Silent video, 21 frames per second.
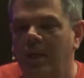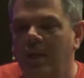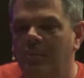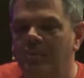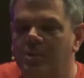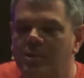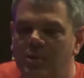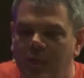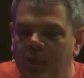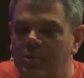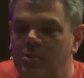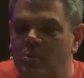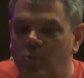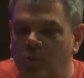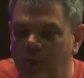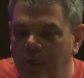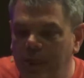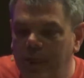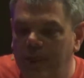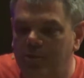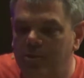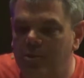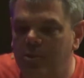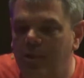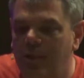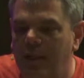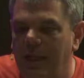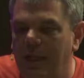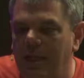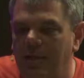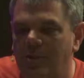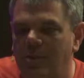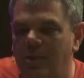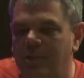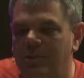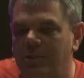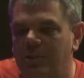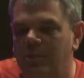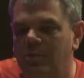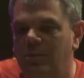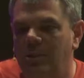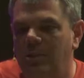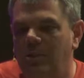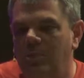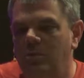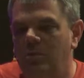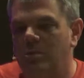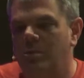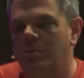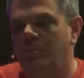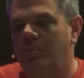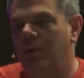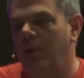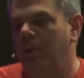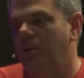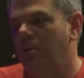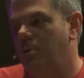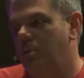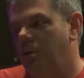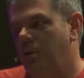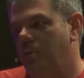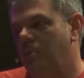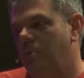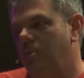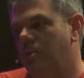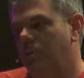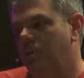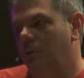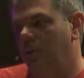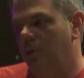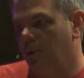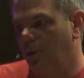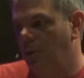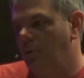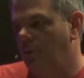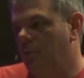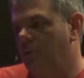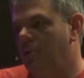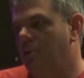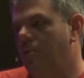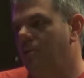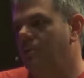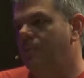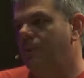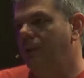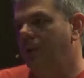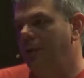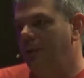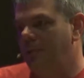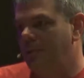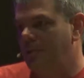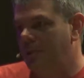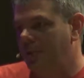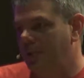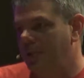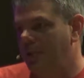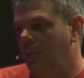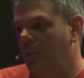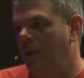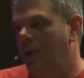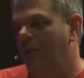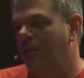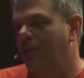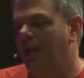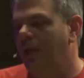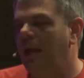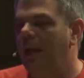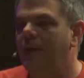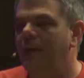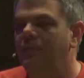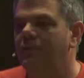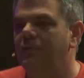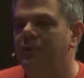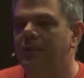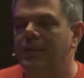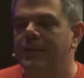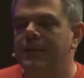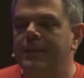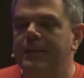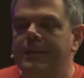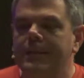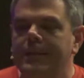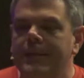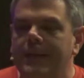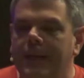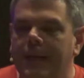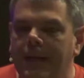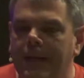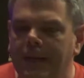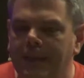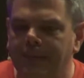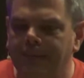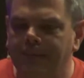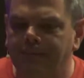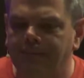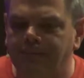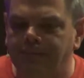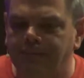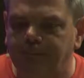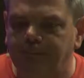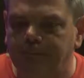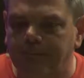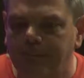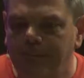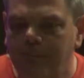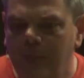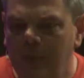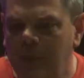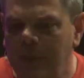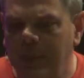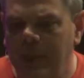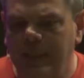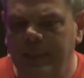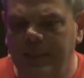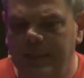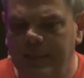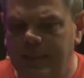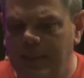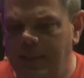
So that's one answer to that question. We do some partnerships with local church plants like the Way of Life. I'd like to see